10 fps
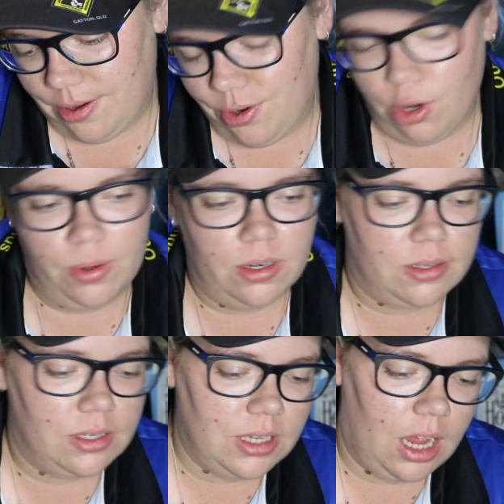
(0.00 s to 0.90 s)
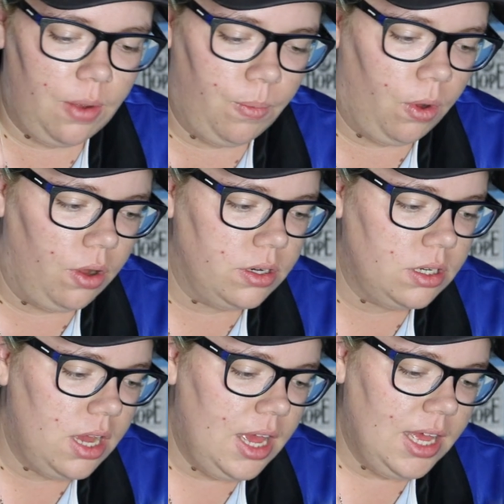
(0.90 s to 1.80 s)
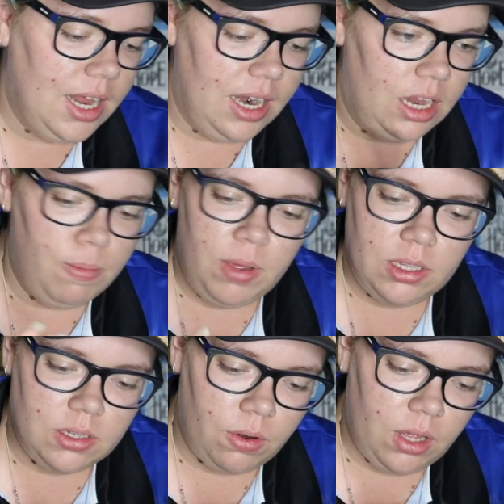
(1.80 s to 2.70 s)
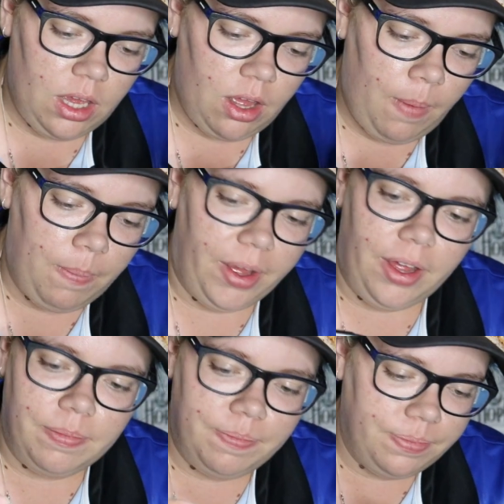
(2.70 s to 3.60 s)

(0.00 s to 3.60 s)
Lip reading: No, it doesn't say what nib is on here, but